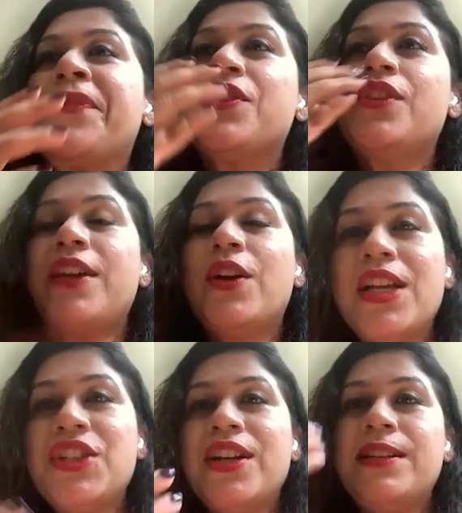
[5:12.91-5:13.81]
So the
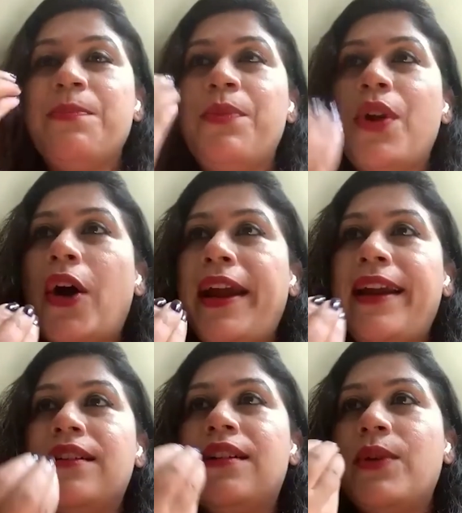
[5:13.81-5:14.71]
Yonachain
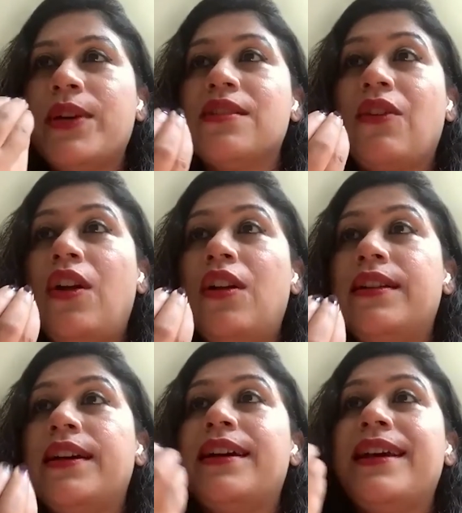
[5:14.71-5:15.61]
deployed what is called
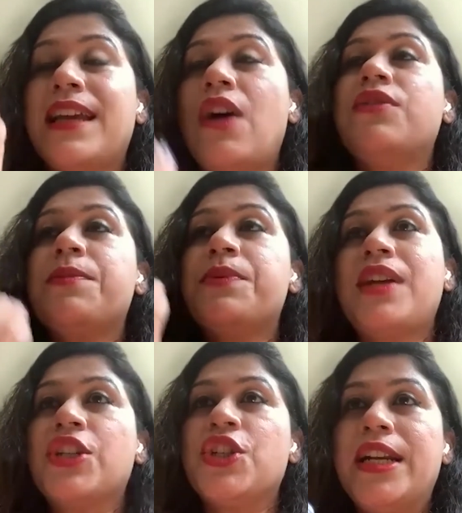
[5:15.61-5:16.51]
the account
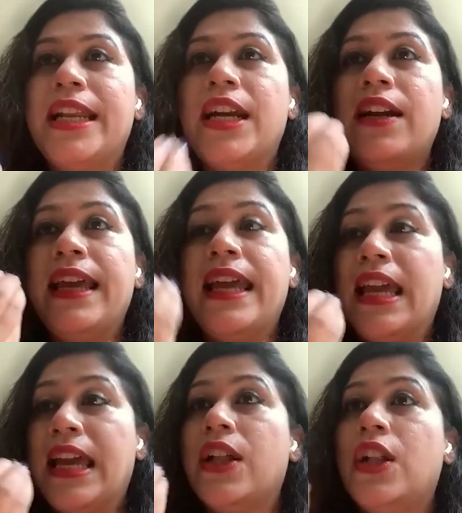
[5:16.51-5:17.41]
abstraction layer,
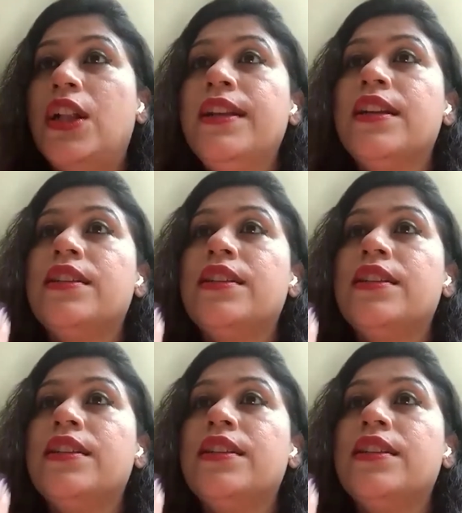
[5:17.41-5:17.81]
AAL,